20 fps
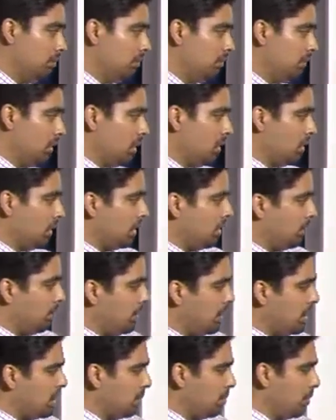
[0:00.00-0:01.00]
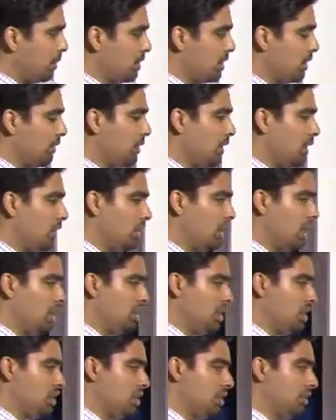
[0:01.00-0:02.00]
You looked at the principles of an
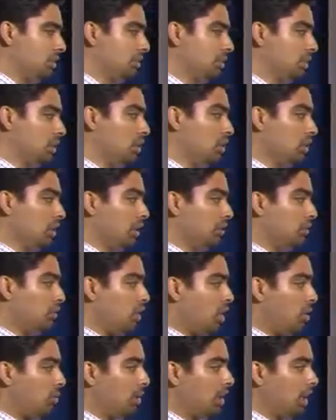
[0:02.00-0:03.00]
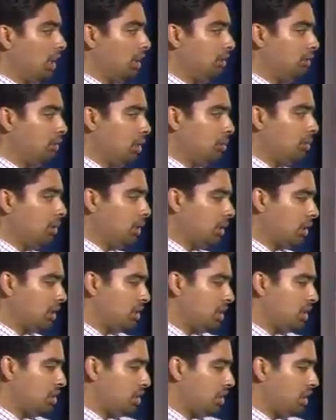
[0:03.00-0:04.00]
organization. You looked at formal and informal
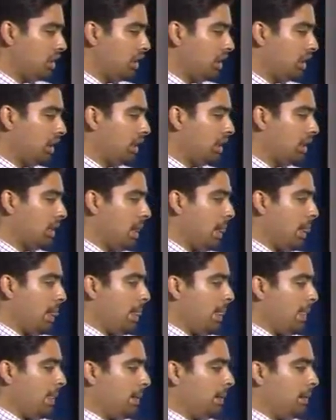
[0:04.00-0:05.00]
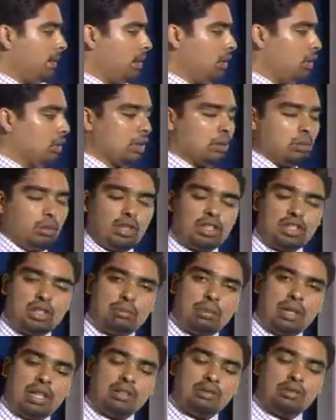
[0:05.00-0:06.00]
organization here again. You looked at what is
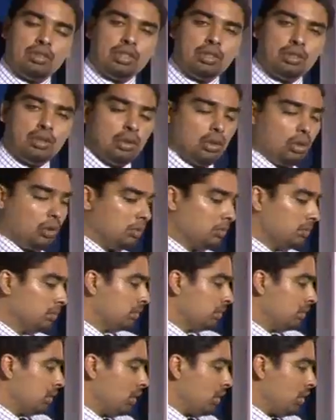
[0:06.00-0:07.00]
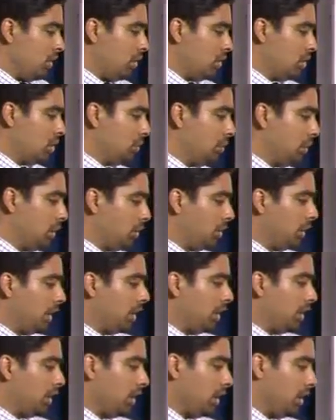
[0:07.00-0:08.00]
span of control. Also, we looked
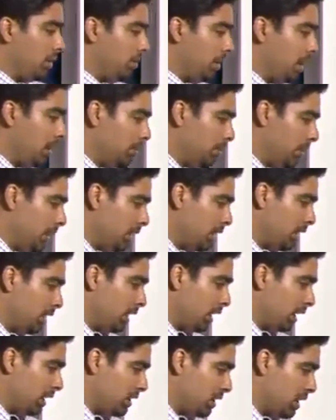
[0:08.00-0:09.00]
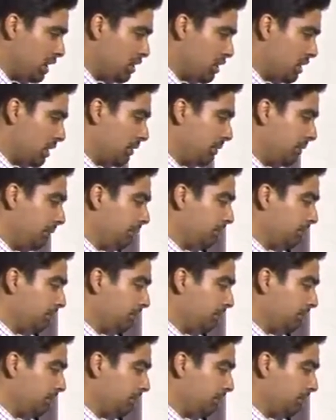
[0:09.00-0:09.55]
at departmentalization.